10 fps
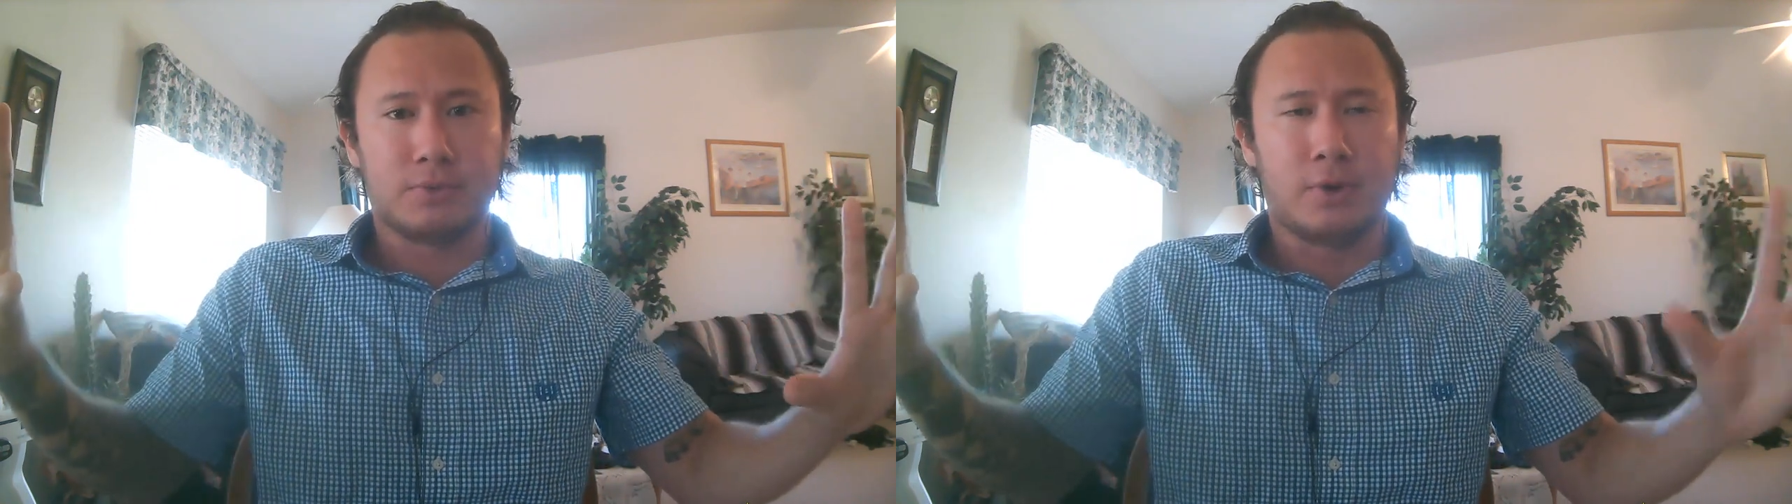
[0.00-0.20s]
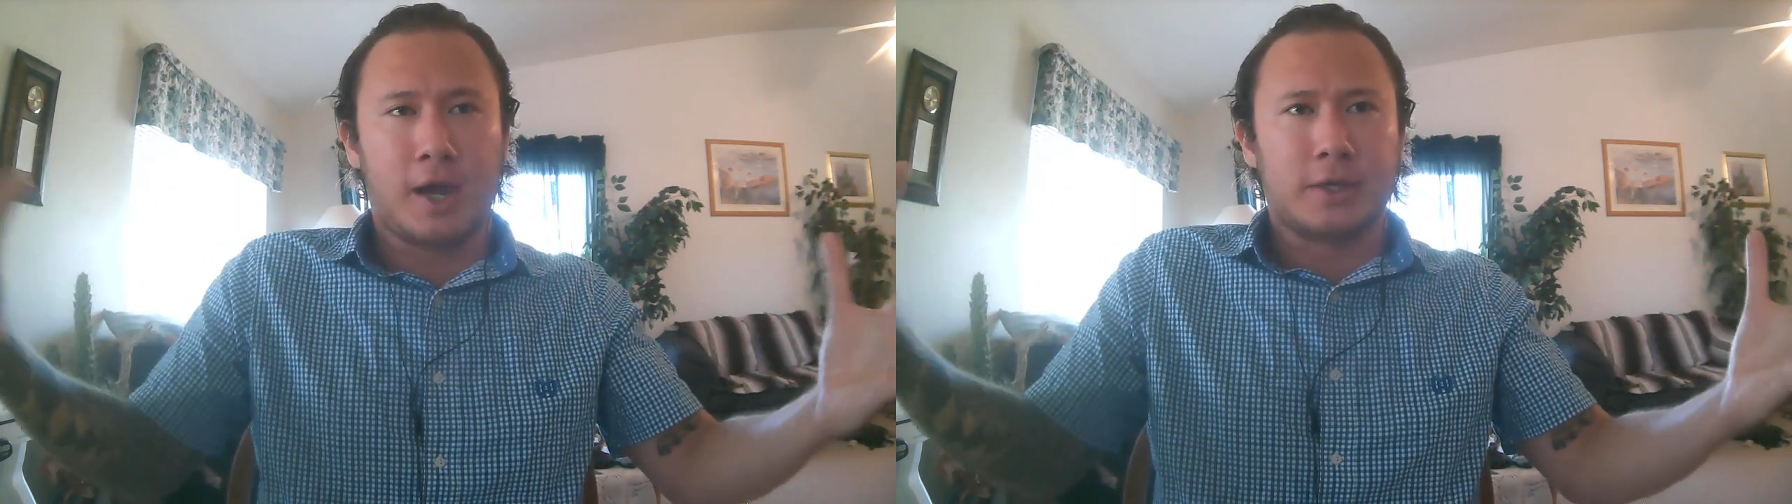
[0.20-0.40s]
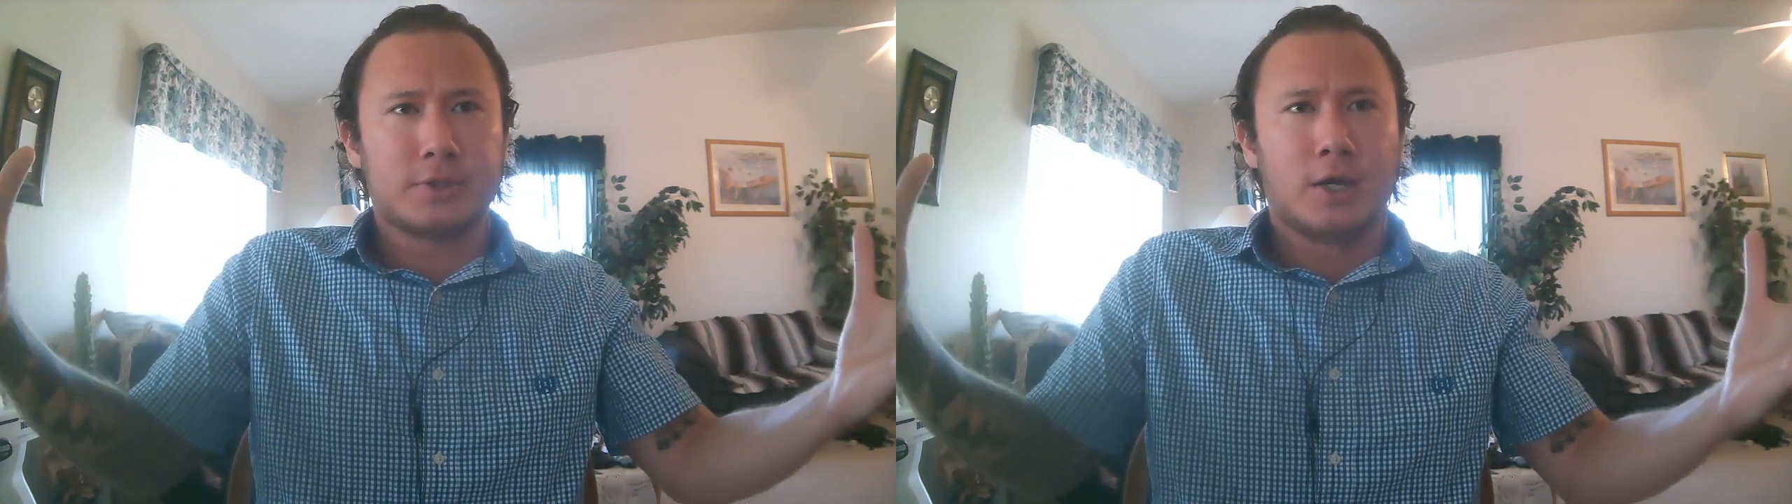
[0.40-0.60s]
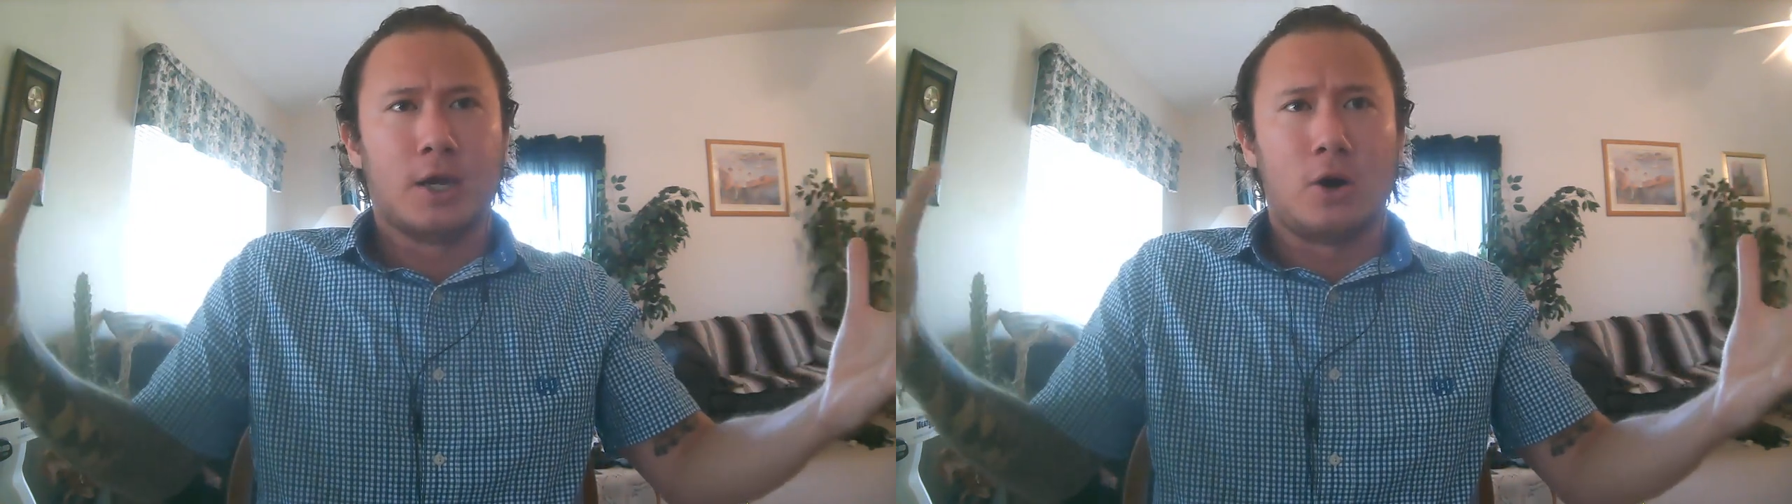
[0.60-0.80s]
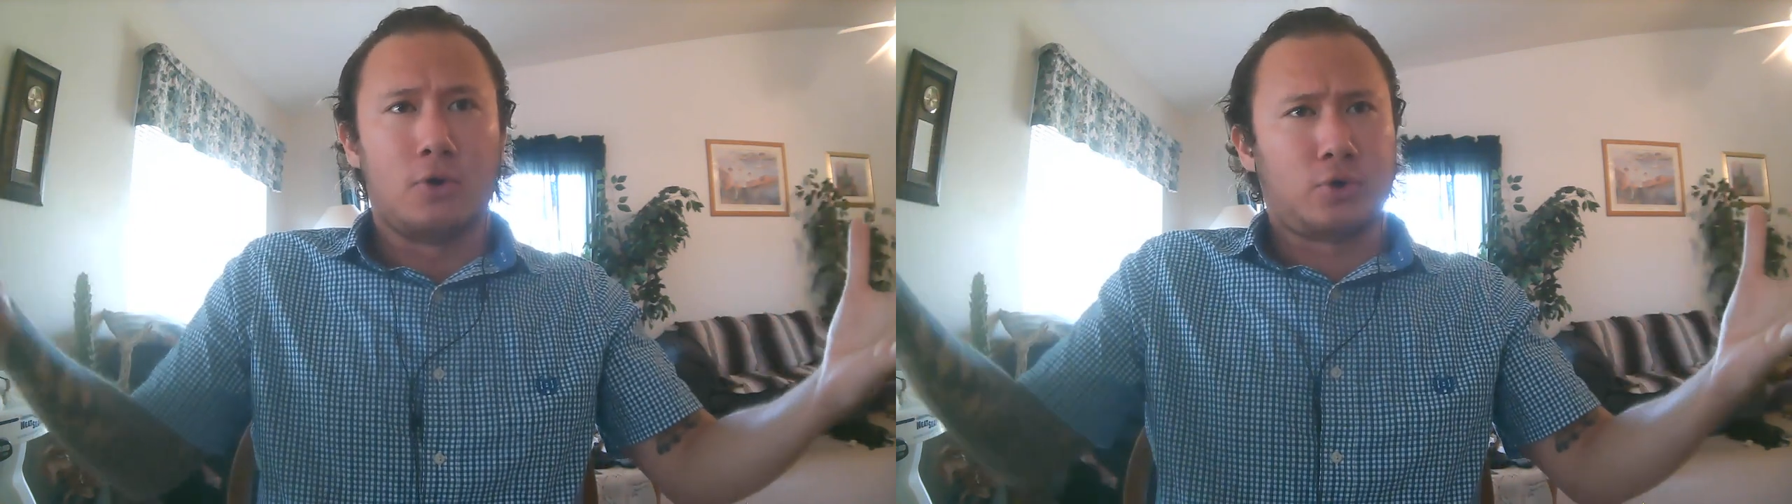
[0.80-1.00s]
right?
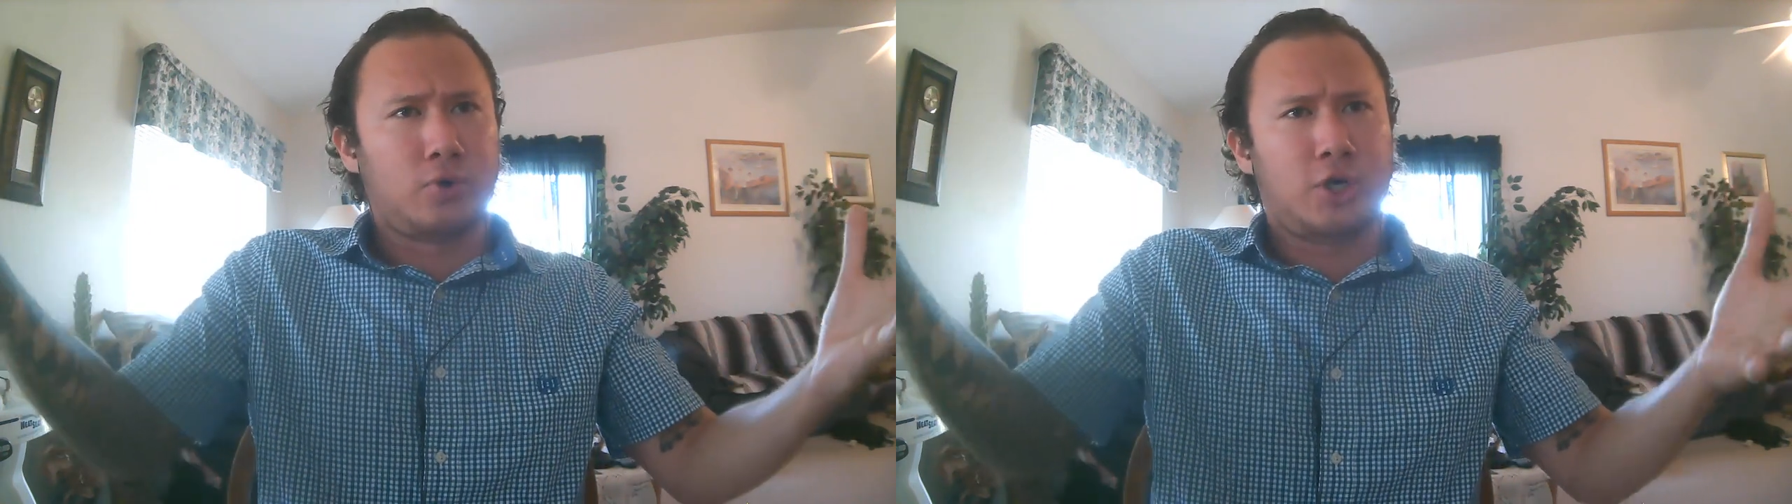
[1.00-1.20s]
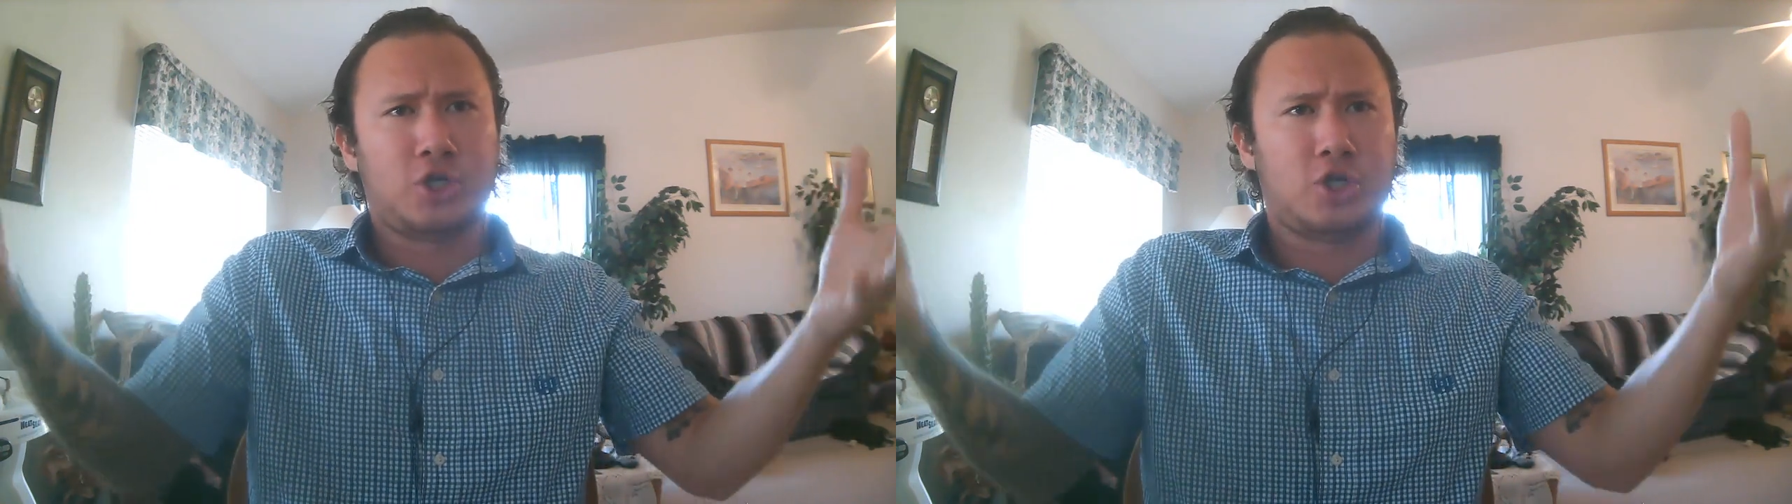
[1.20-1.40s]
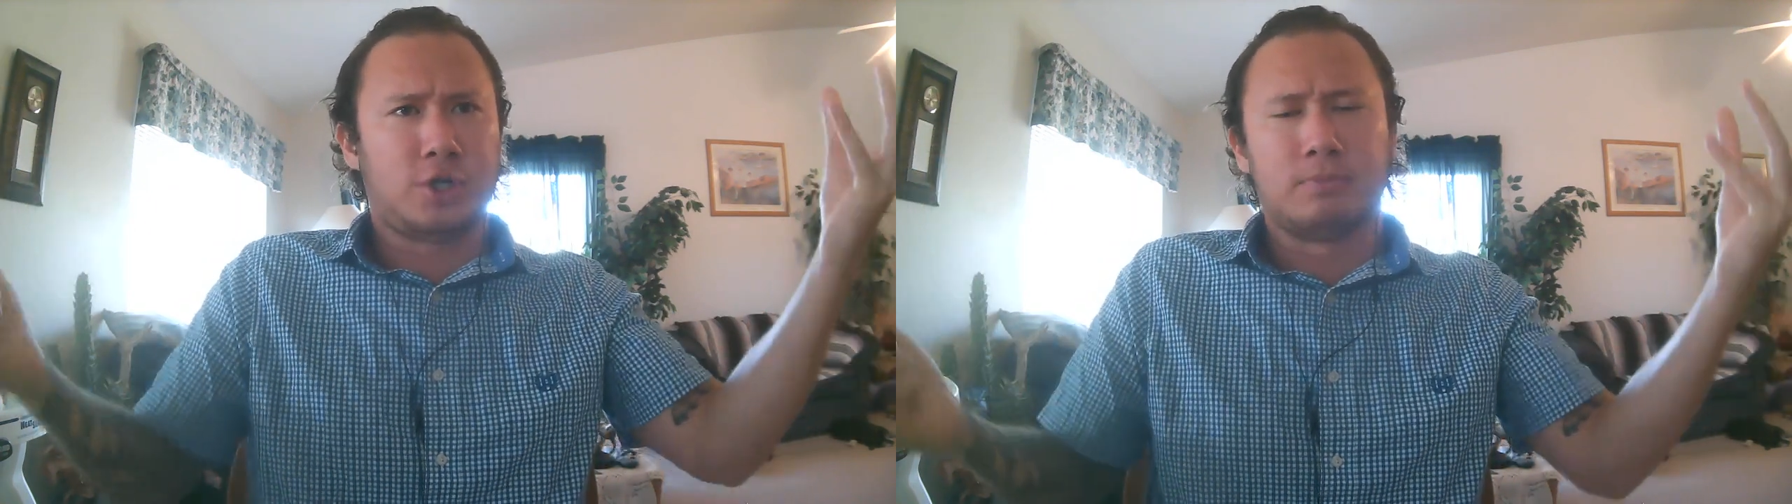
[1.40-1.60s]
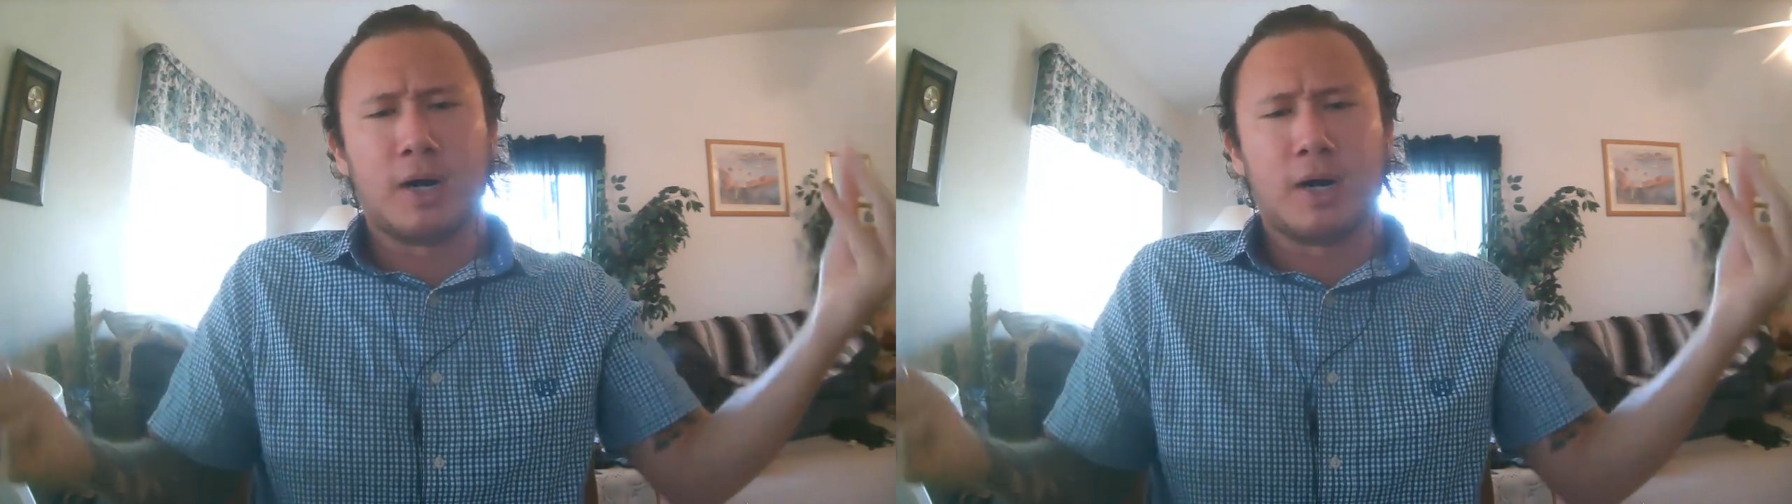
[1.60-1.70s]
Oh, Christian,